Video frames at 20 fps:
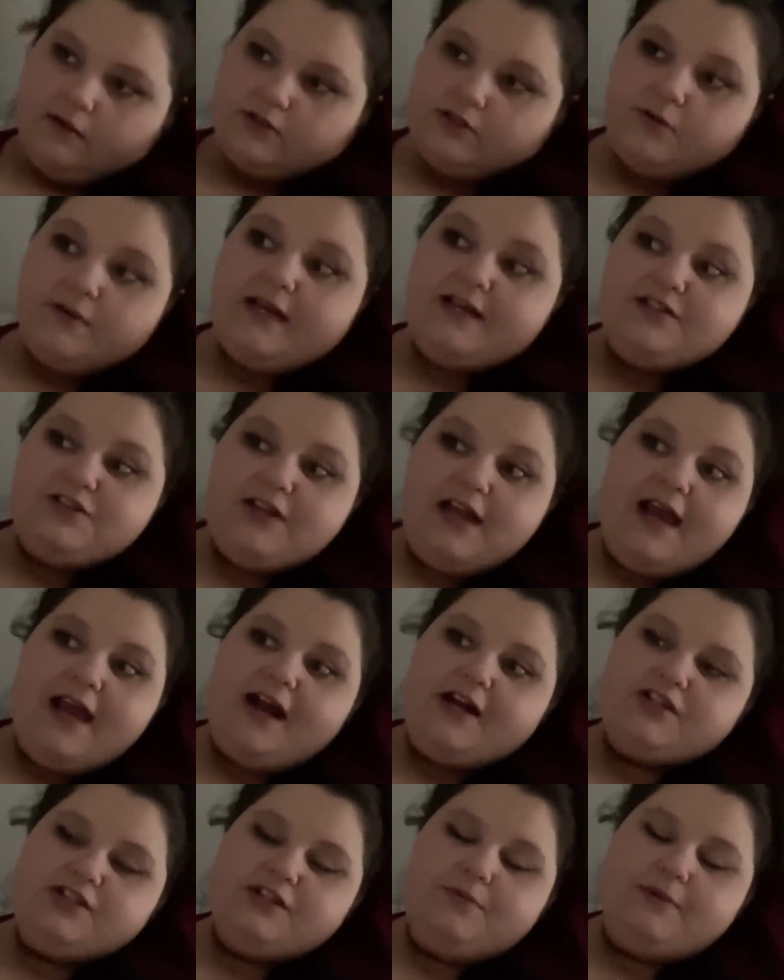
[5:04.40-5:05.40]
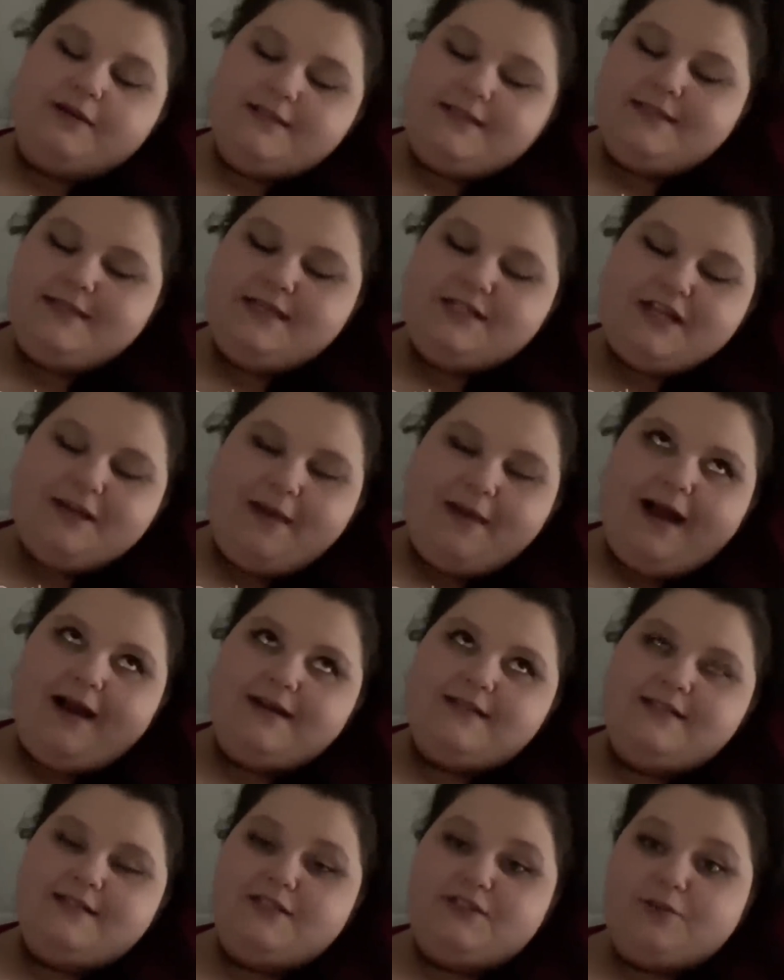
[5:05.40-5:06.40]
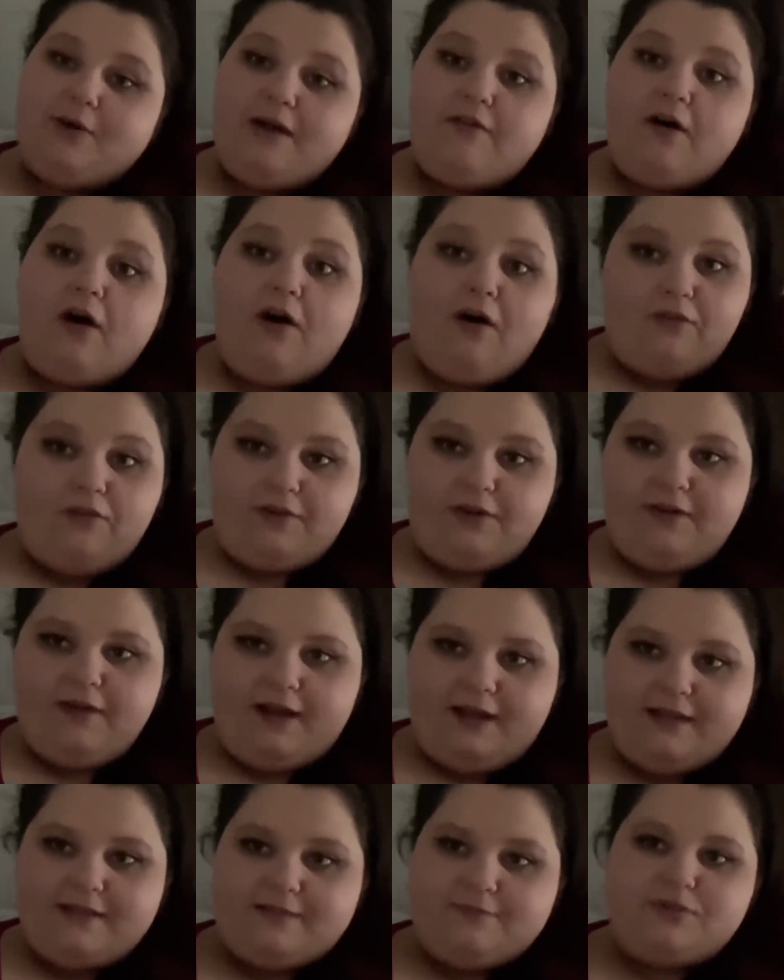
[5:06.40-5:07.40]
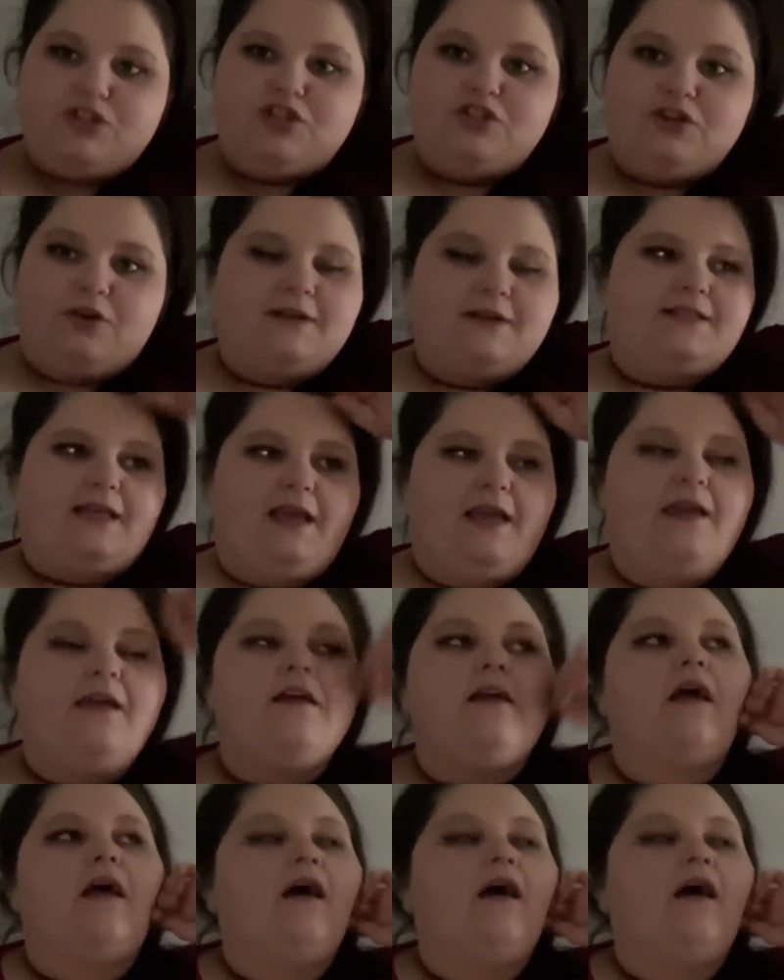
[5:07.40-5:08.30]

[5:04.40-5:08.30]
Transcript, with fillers: So yesterday I actually went to T J Maxx, so I have a haul for you guys. I'm so excited.